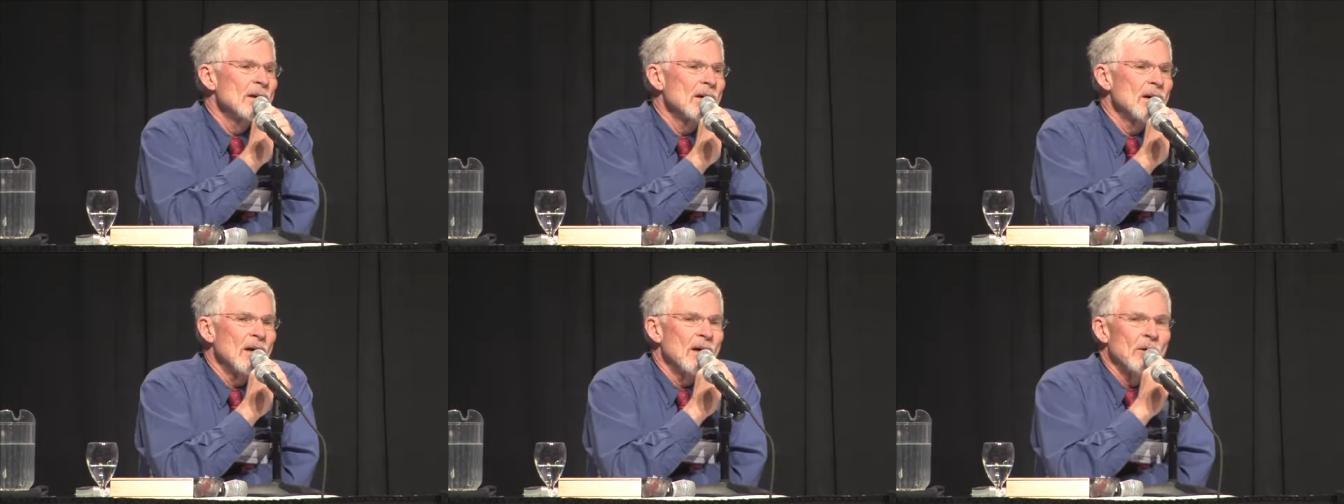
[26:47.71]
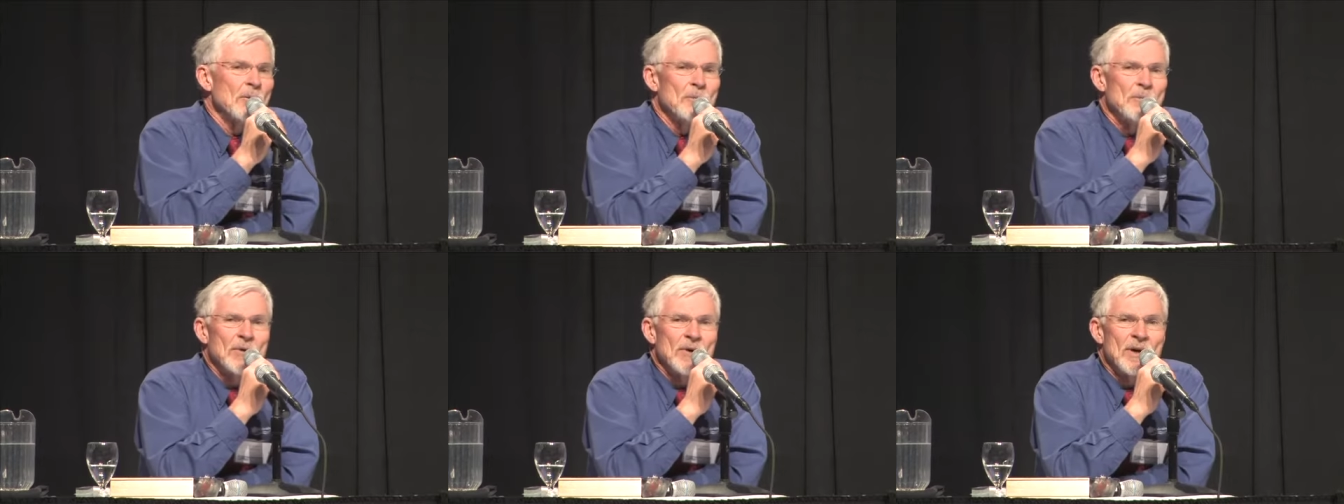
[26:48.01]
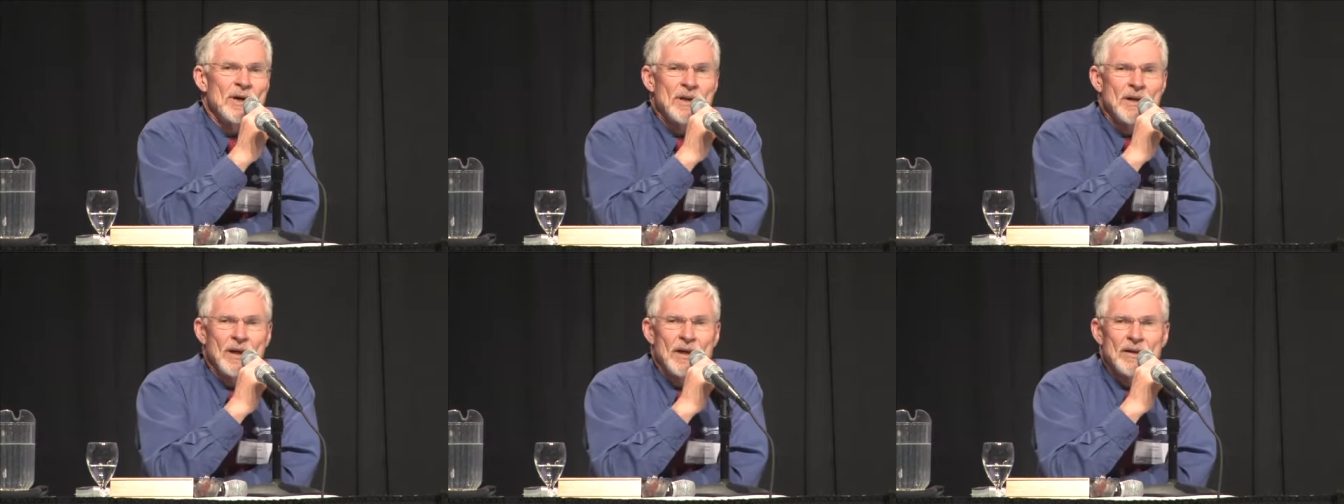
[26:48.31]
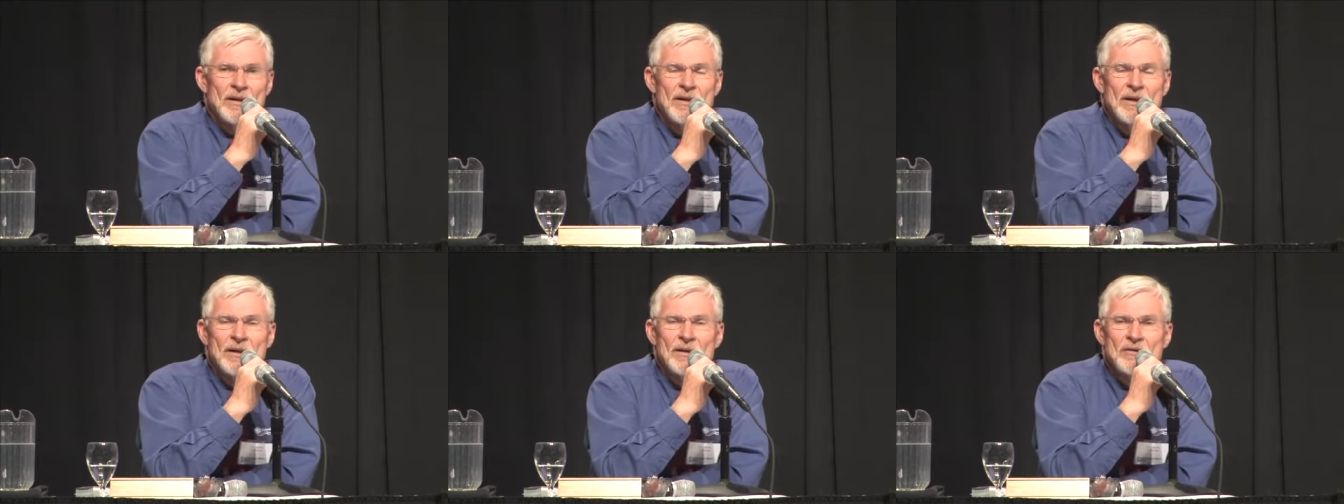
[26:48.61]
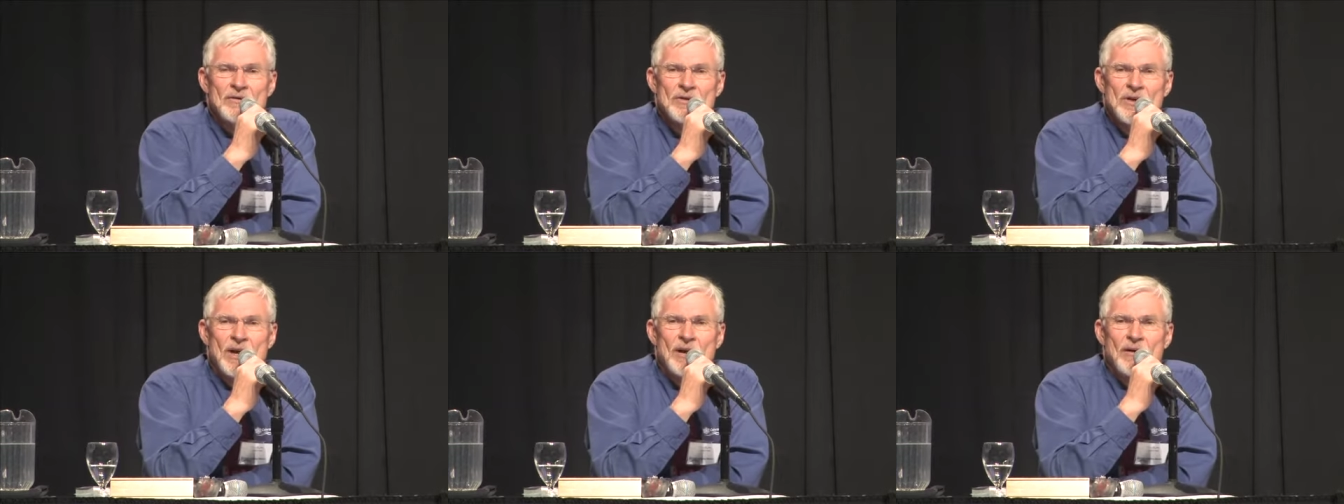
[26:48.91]
Uh, but I
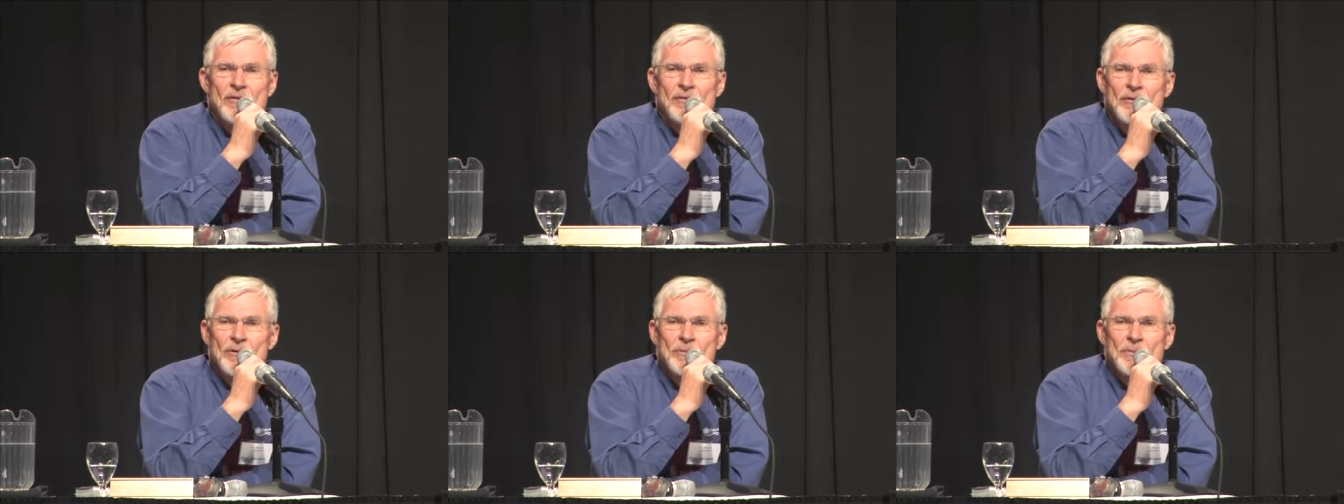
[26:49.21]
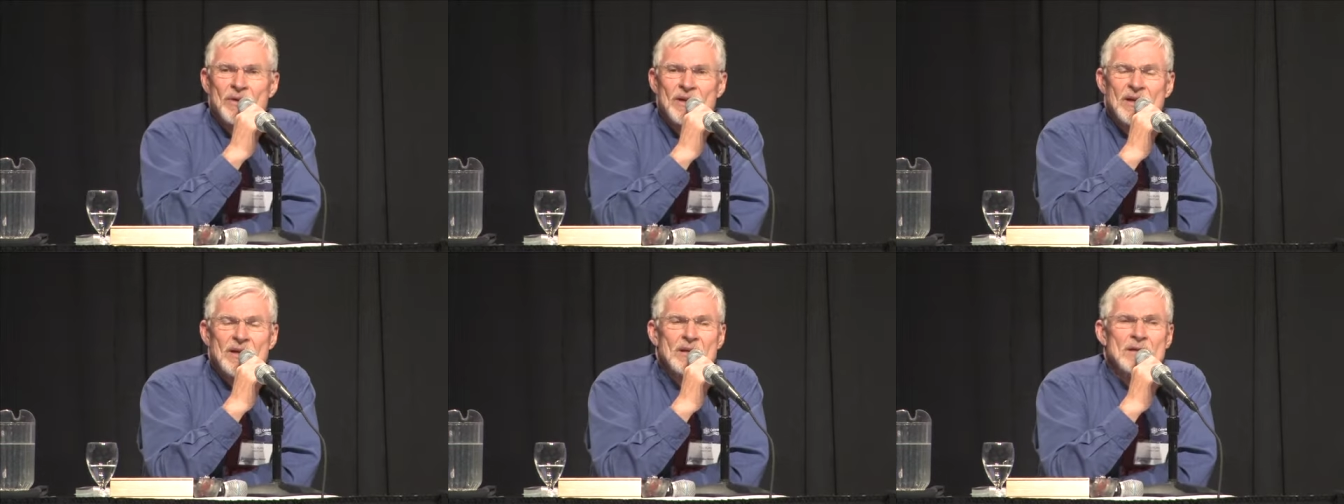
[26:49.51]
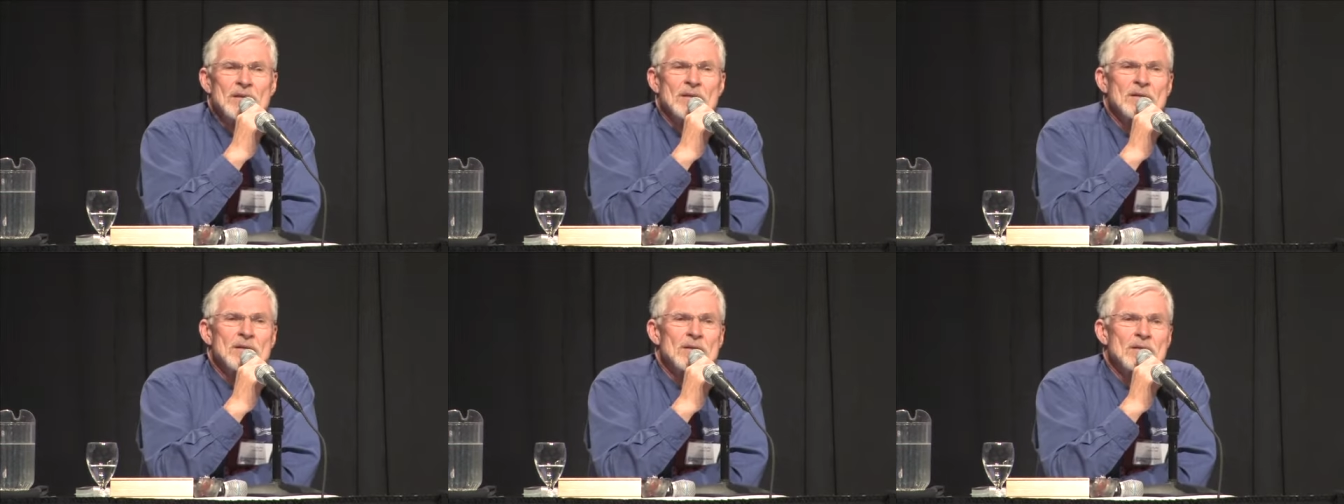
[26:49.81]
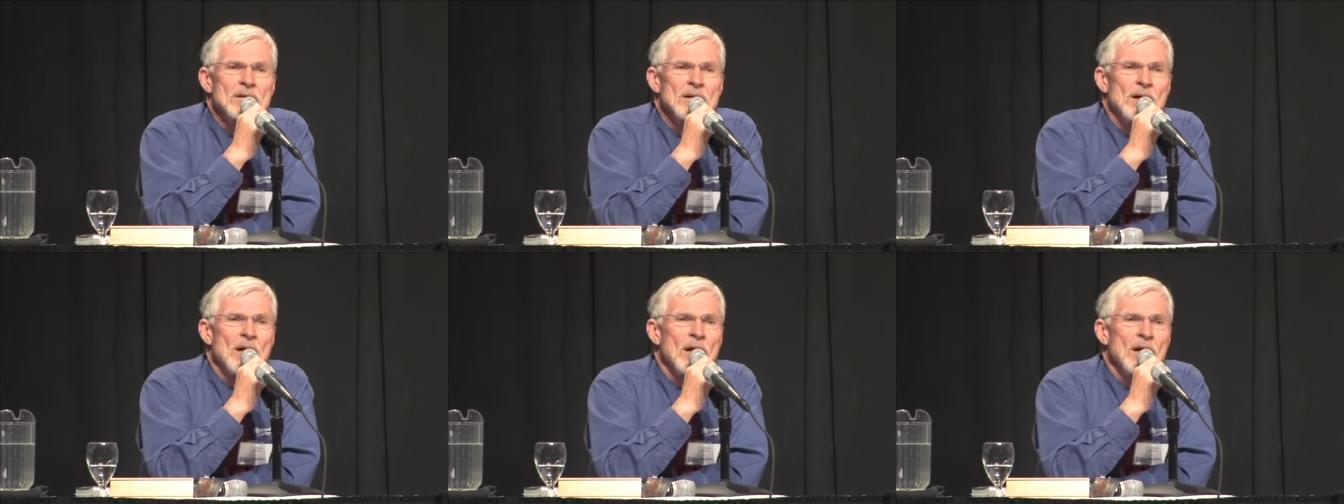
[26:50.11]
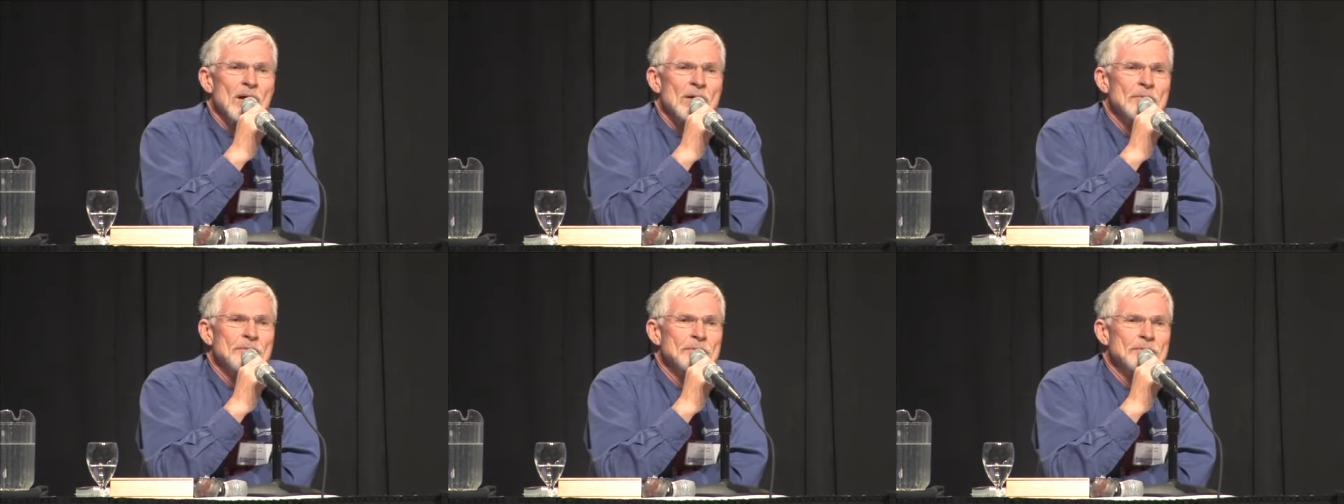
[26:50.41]
think Jennifer Pitt's
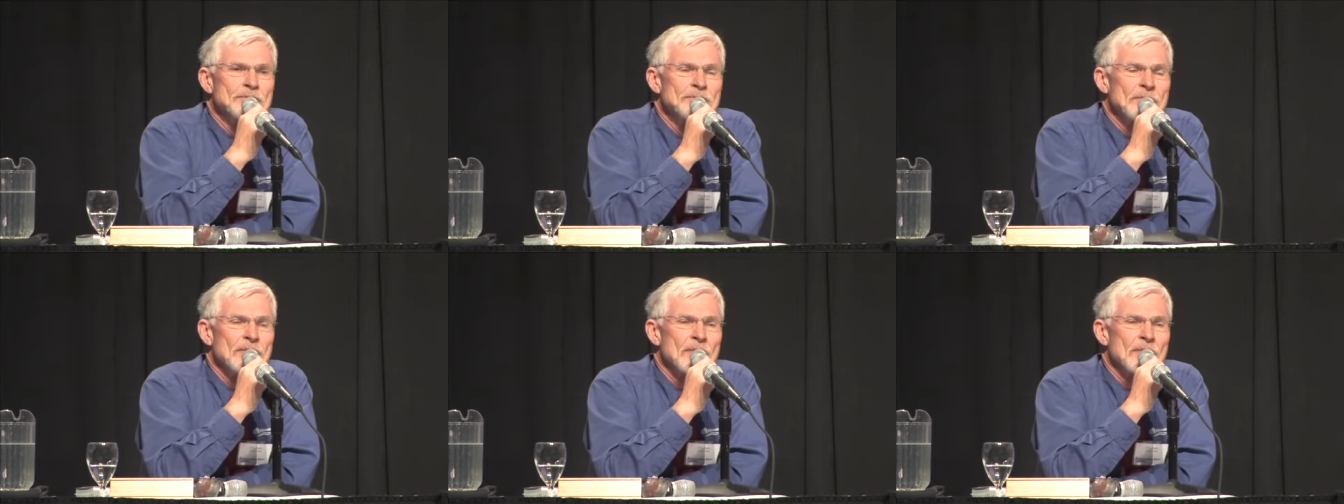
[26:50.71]
um,